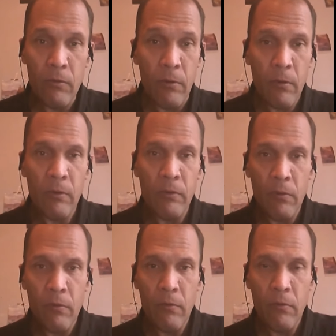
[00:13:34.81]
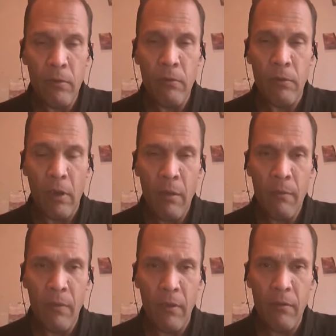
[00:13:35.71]
They're just too
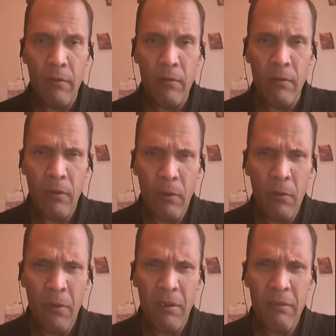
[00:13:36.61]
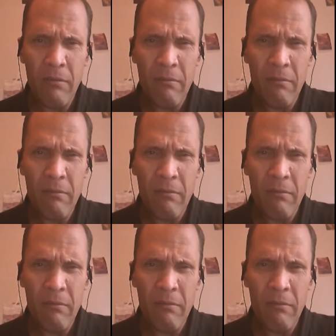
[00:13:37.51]
dumb to do it.